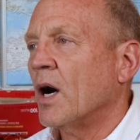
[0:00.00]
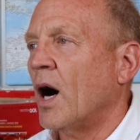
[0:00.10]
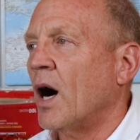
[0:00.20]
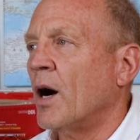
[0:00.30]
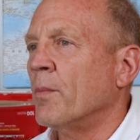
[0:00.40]

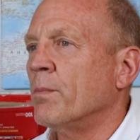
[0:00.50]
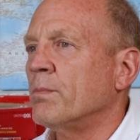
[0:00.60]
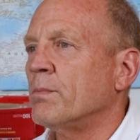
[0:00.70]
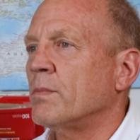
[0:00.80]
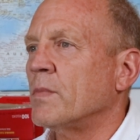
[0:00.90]

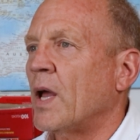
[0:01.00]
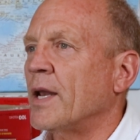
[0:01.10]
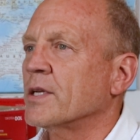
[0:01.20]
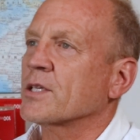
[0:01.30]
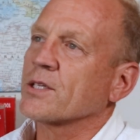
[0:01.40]
and
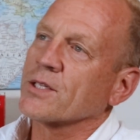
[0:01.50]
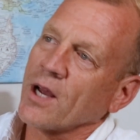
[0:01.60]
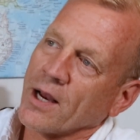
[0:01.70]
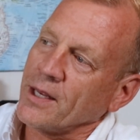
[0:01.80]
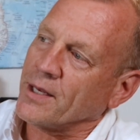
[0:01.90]
it's a
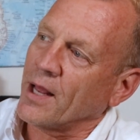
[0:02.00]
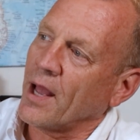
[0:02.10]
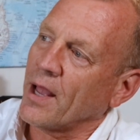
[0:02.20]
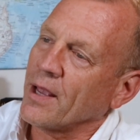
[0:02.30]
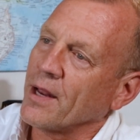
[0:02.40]
sunny
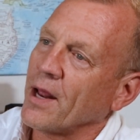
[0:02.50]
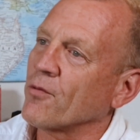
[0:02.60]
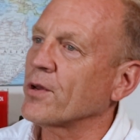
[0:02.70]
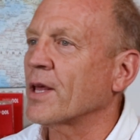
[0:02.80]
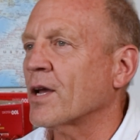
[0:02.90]
day and
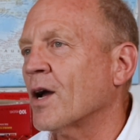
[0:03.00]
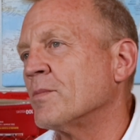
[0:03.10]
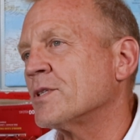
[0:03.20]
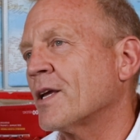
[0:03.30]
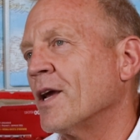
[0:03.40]
everything
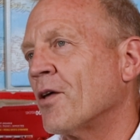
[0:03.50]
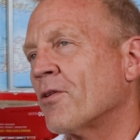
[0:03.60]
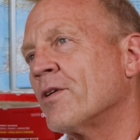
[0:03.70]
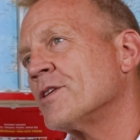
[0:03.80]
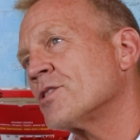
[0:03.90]
comes
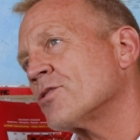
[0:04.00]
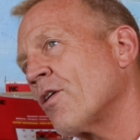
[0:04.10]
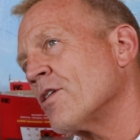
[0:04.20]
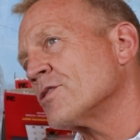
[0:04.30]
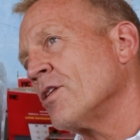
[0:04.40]
together and the
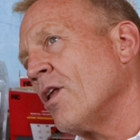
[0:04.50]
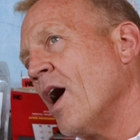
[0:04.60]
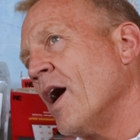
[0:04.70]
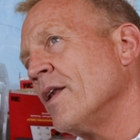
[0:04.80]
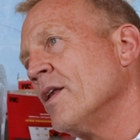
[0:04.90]
stars
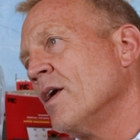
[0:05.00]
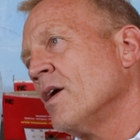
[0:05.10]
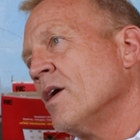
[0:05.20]
align,